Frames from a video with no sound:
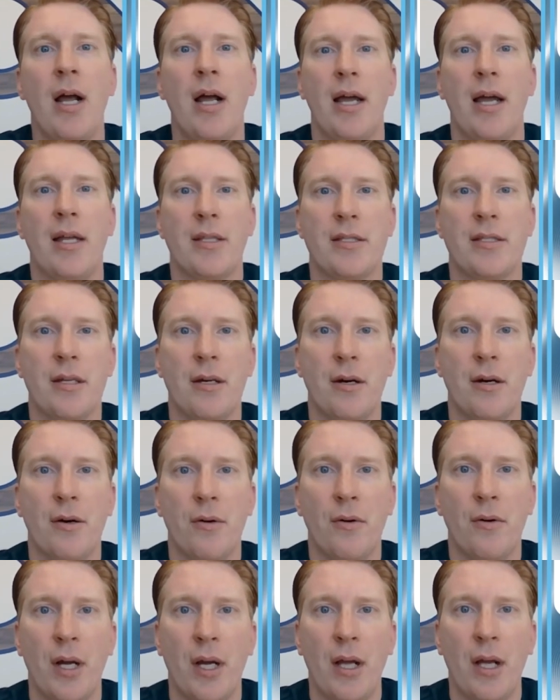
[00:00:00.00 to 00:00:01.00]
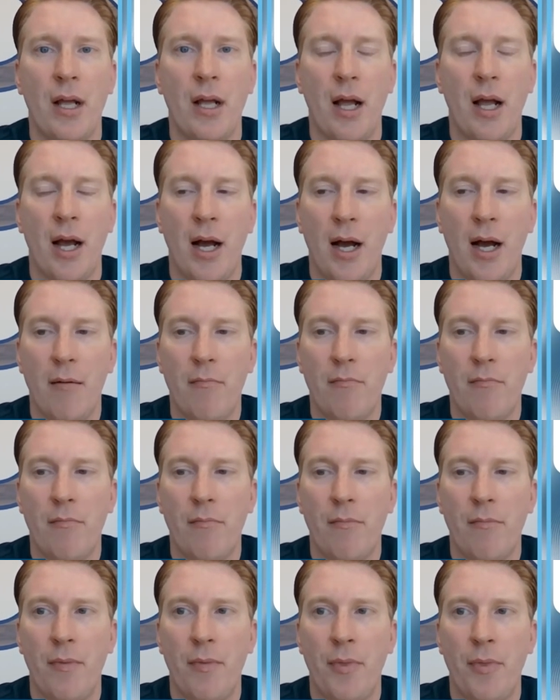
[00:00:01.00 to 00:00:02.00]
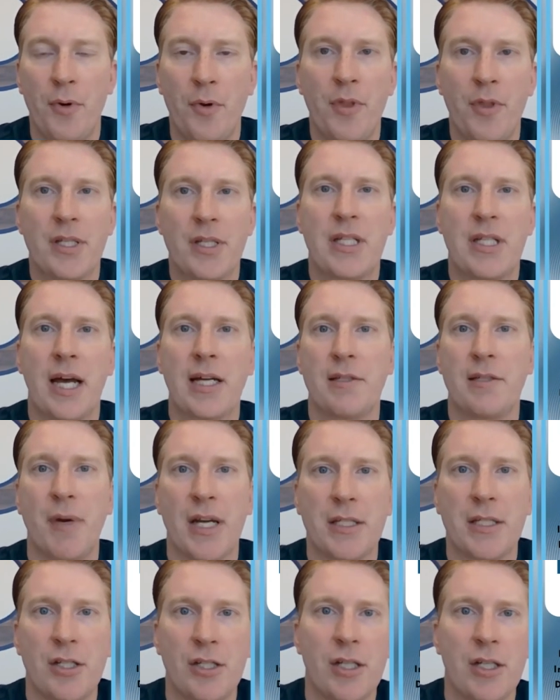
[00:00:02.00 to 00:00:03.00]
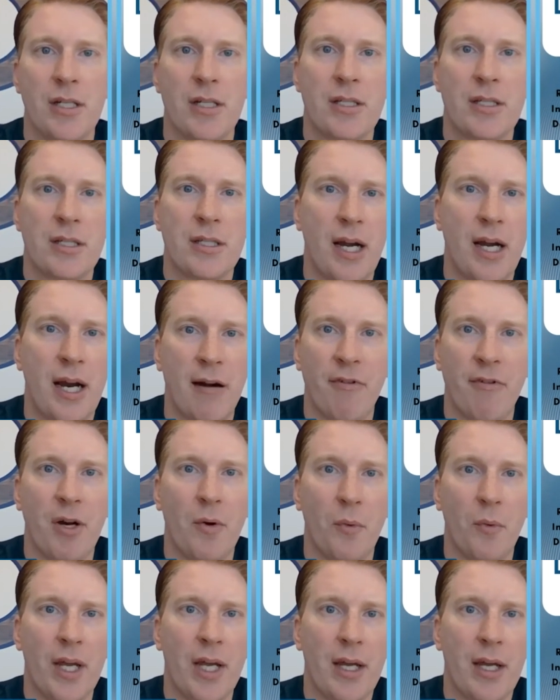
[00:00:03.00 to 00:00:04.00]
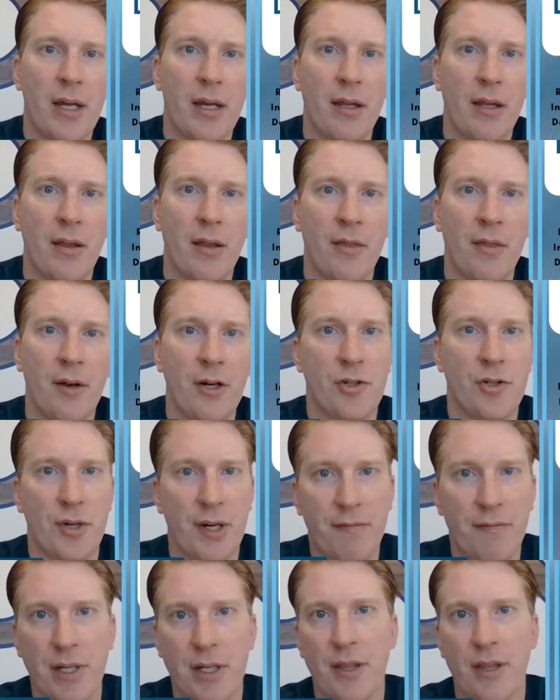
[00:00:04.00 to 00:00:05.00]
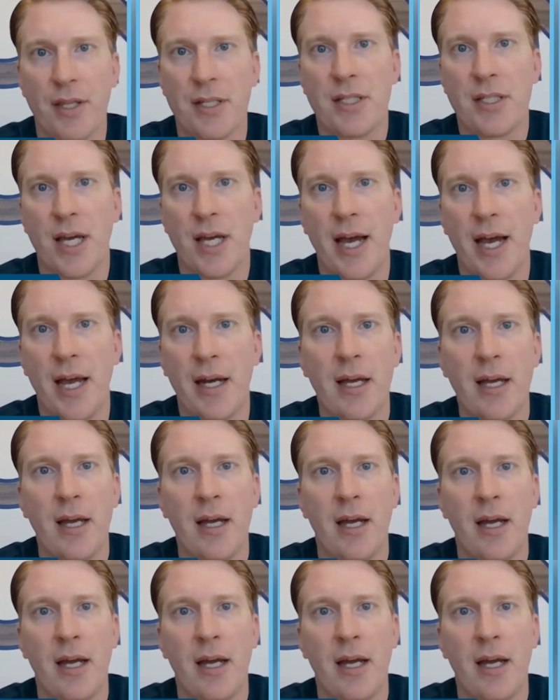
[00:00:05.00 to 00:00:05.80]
And so through these text messages every week, they're driven to the site,